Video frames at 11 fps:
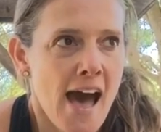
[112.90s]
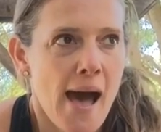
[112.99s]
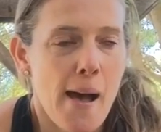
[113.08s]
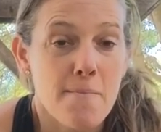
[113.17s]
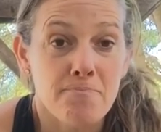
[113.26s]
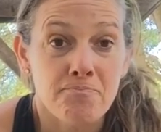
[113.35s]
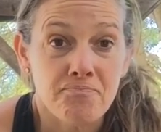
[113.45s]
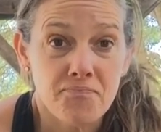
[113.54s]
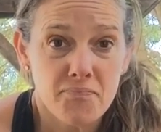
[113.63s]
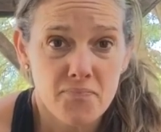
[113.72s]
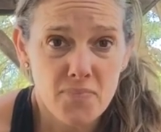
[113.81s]
And
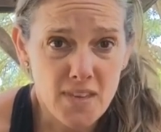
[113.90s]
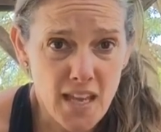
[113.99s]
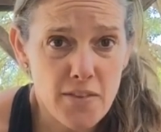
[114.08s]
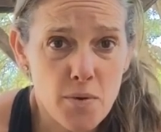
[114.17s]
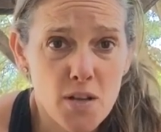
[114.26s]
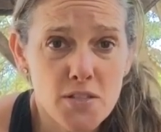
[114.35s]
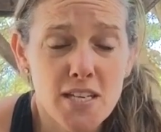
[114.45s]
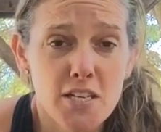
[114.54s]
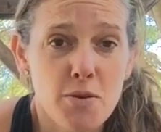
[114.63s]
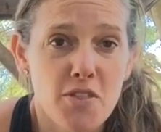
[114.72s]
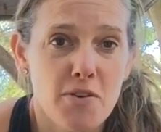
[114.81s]
then we're also
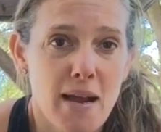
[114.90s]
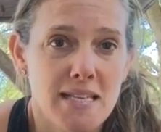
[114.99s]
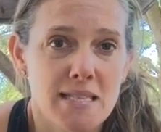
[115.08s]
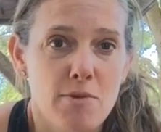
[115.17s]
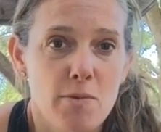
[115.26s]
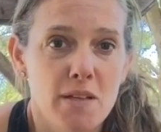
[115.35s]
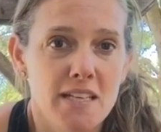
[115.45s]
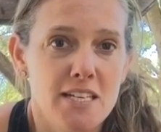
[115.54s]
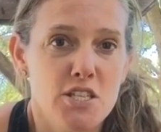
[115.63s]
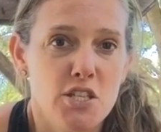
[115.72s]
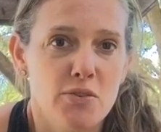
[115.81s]
going to do a thoracic
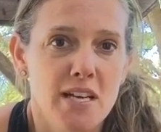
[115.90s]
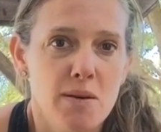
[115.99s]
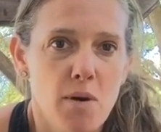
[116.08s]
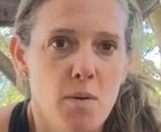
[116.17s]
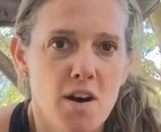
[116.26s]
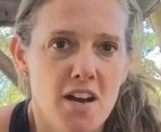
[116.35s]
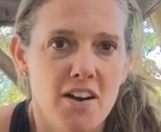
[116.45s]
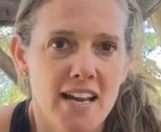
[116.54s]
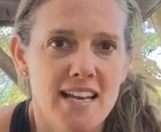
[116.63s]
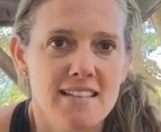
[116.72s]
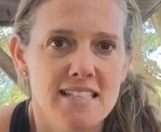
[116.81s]
mobility screen while we're on our
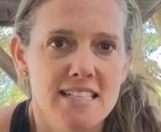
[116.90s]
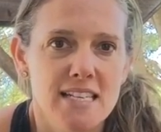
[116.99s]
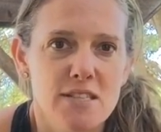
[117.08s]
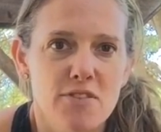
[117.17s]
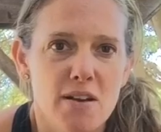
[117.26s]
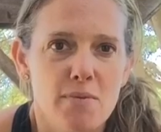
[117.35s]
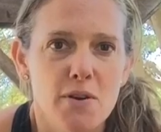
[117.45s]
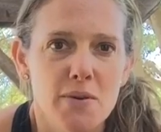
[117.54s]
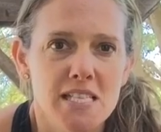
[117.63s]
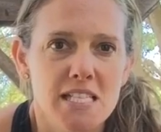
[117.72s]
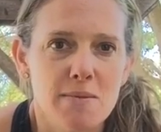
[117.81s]
hands and knees for that
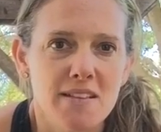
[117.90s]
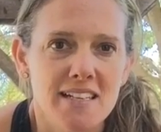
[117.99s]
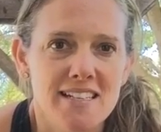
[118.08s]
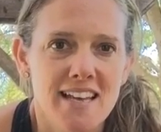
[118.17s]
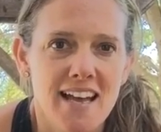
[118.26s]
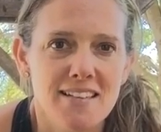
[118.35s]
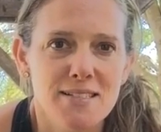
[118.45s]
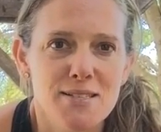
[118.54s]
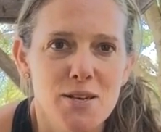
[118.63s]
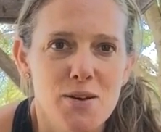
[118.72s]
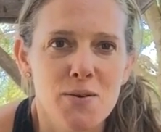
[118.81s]
rotary stability
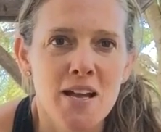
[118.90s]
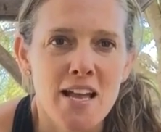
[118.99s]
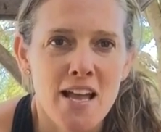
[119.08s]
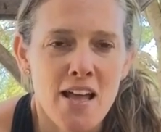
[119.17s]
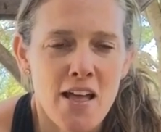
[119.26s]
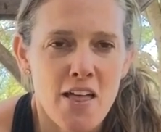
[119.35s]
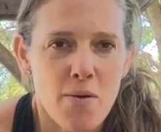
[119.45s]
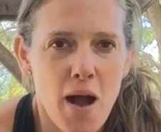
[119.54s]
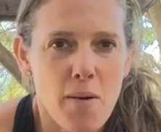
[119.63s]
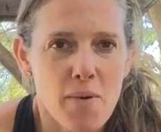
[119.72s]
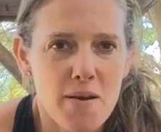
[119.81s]
test. So
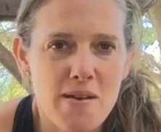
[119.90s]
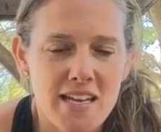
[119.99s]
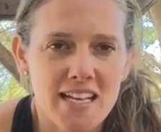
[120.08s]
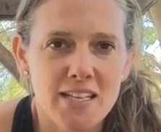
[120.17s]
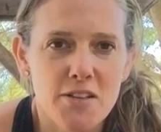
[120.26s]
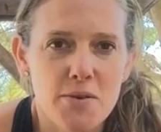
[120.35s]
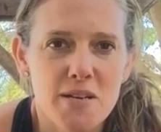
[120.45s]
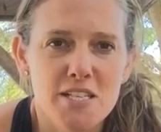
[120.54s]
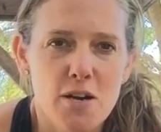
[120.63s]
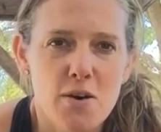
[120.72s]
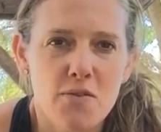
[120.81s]
I want to make it clear that we
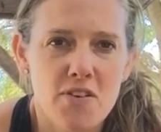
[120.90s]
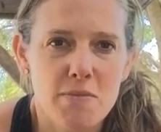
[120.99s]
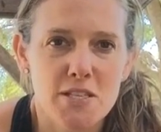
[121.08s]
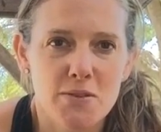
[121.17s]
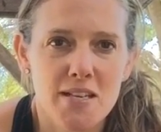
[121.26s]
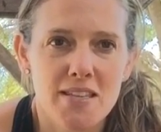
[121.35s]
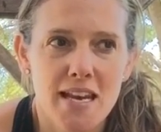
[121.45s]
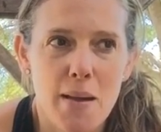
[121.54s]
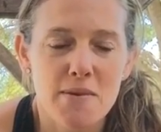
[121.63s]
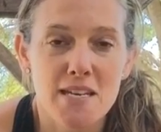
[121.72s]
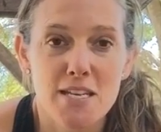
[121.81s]
don't, from the screen that
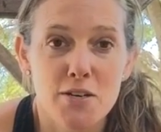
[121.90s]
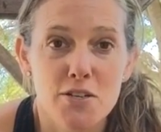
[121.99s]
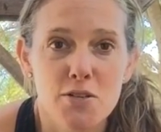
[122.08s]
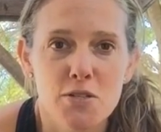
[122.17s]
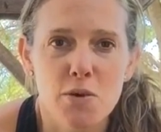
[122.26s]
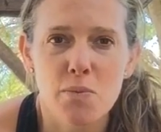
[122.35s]
I'm going to introduce,